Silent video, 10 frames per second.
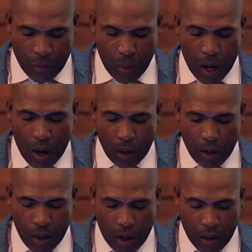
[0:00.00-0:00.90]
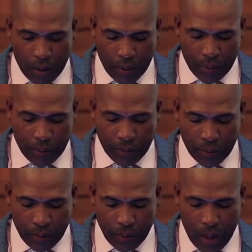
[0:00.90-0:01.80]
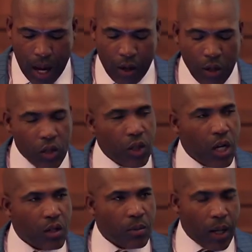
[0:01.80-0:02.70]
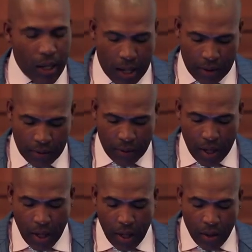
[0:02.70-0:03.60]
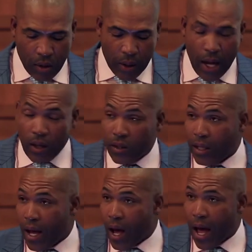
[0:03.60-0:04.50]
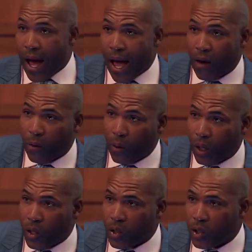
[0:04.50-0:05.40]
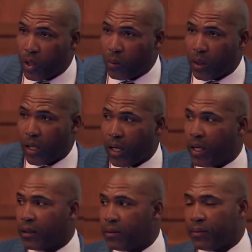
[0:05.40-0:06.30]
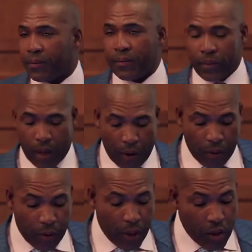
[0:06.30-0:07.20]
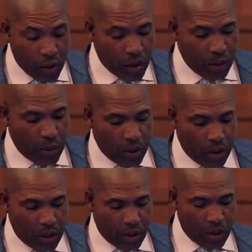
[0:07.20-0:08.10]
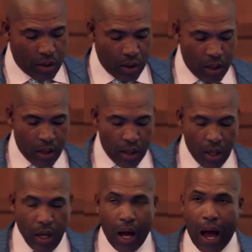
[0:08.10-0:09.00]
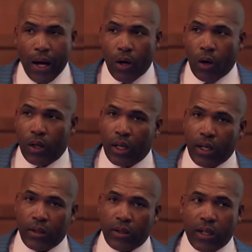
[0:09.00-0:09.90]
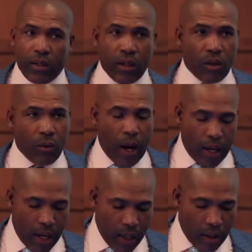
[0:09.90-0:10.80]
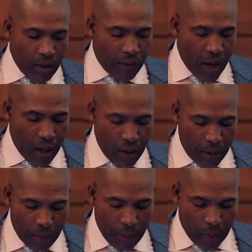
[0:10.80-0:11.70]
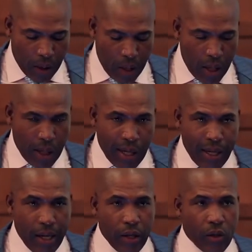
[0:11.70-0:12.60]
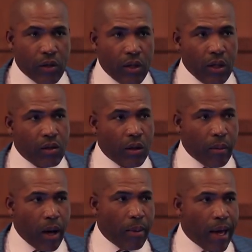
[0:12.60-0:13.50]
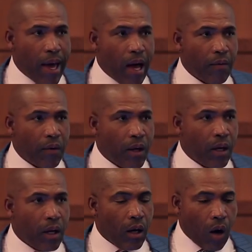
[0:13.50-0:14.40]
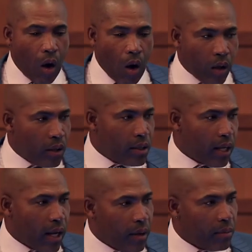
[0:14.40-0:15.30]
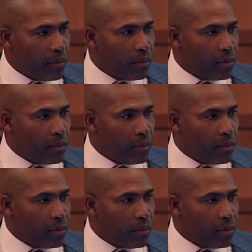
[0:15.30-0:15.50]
my all in all, how he's changed my life. So now, see, now I have a relationship with God. I have a relationship with Jesus. I know that he sits at the right hand of the Father. He intercedes on my behalf all the time.